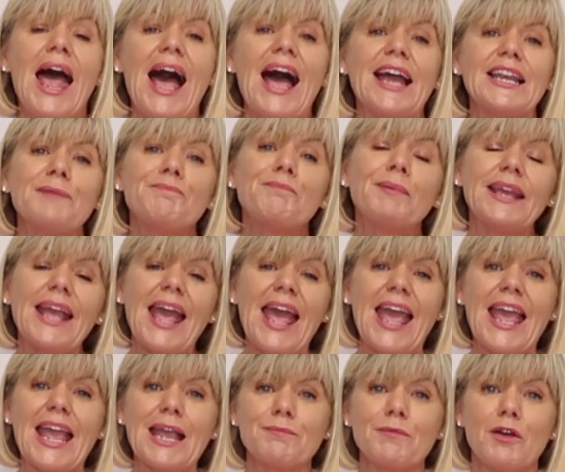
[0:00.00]
And it
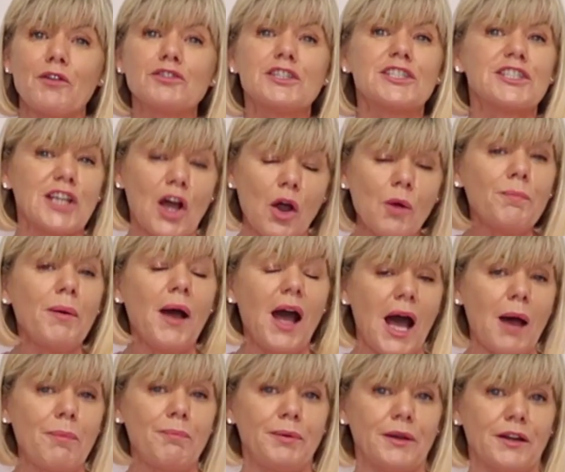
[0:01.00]
became so
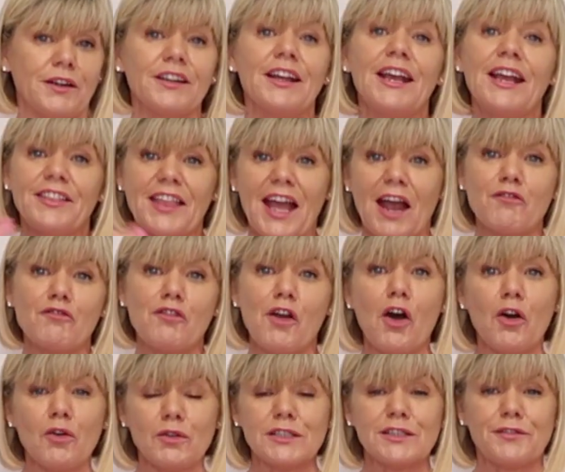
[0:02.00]
popular, that
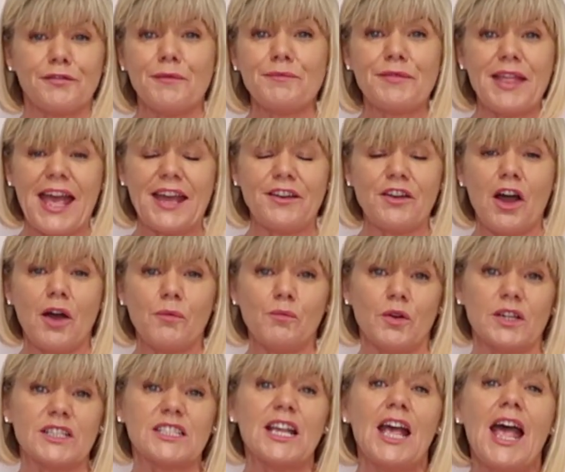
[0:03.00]
rose, from then
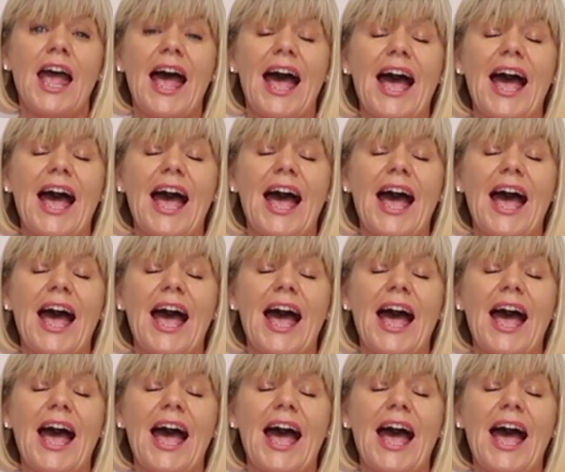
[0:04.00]
onwards,